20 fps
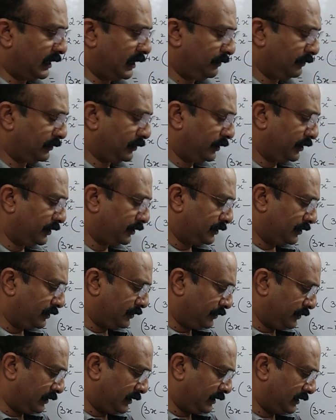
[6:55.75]
I am going to
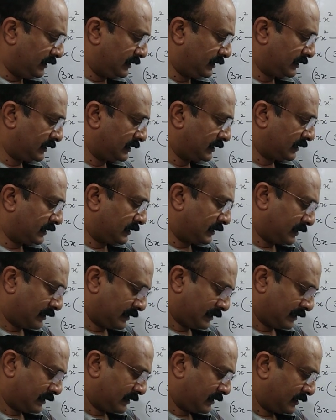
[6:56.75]
do is,
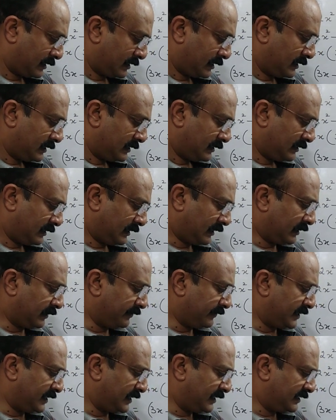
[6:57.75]

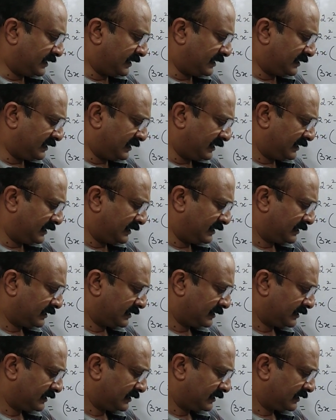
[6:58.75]
second one is easy,
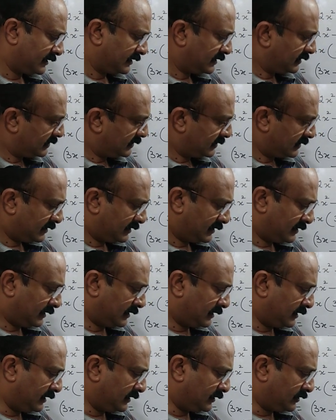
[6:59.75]

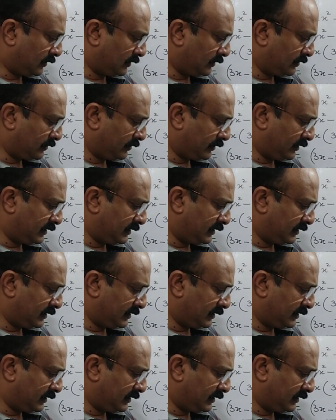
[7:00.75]
third is also